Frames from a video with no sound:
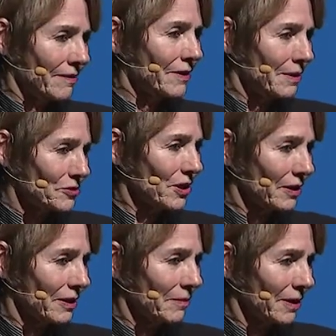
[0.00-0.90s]
that I'm
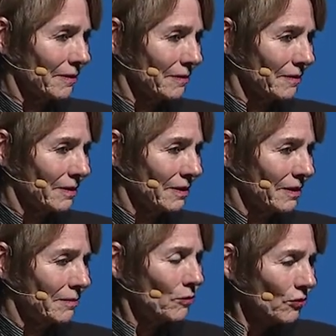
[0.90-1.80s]
talking about,
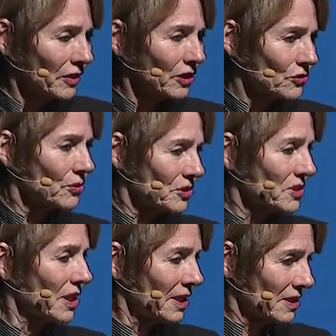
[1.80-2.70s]
moving it towards
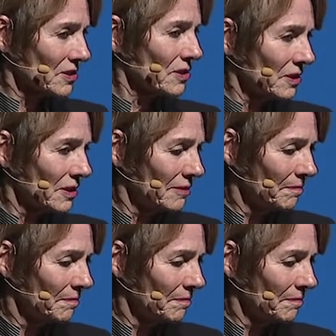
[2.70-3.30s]
the highest good.